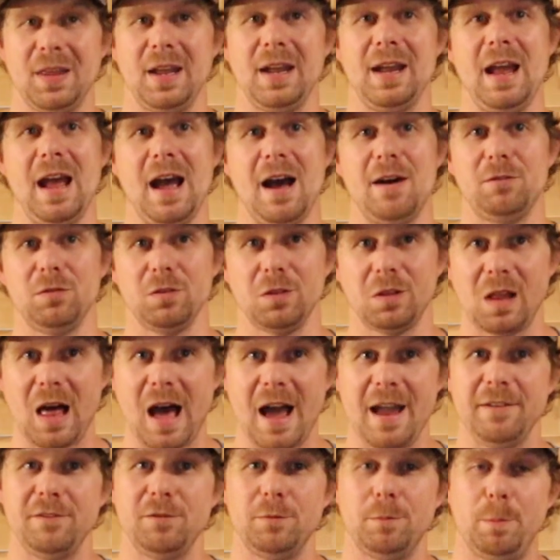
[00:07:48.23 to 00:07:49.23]
They have
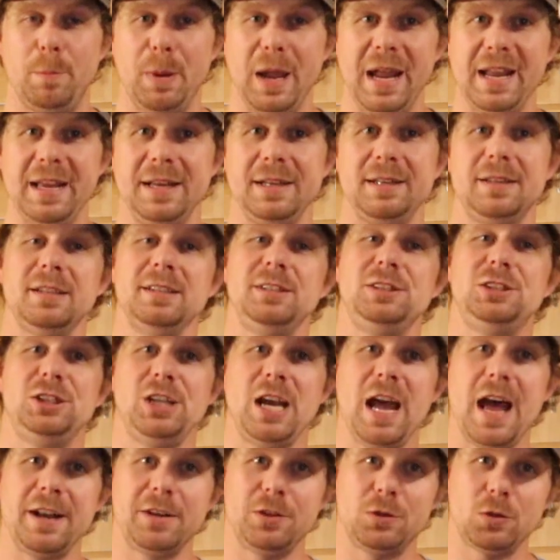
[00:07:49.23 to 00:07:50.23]
live bait.
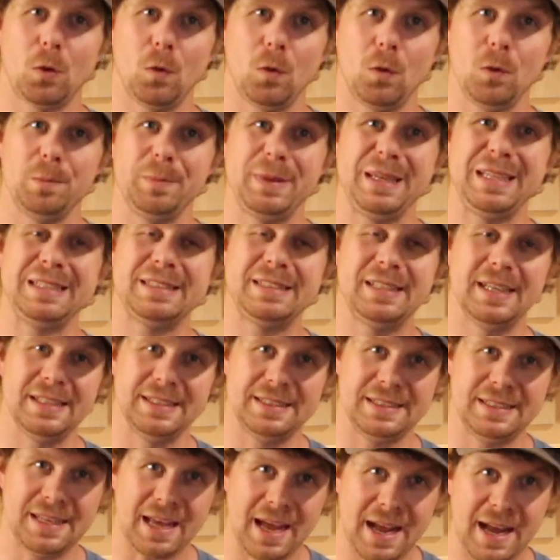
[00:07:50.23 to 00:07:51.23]
Chad told me
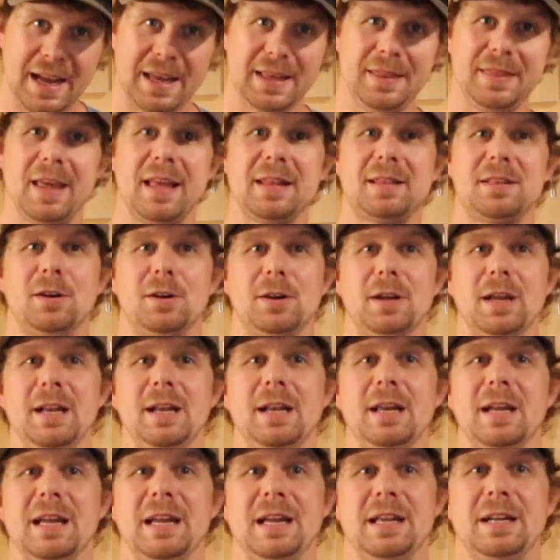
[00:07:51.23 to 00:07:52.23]
today that they're
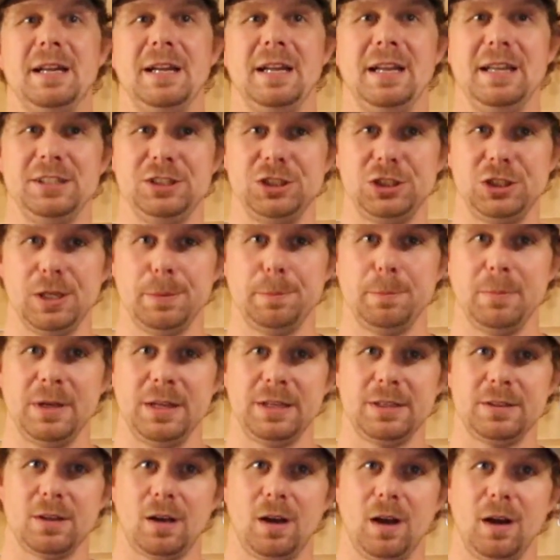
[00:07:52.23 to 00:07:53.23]
getting in a
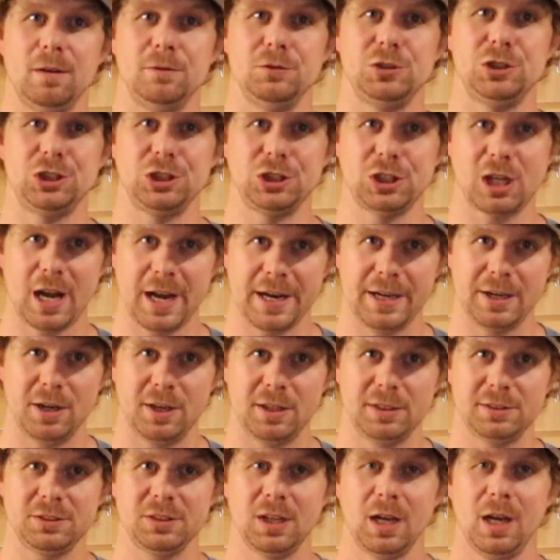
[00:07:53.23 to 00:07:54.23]
shipment of
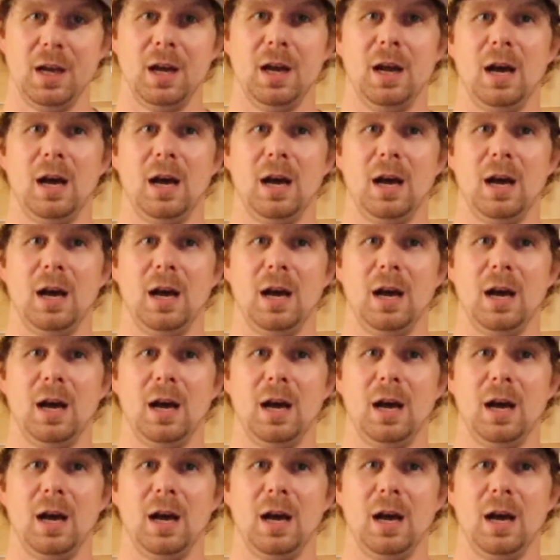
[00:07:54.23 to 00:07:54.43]
shiners.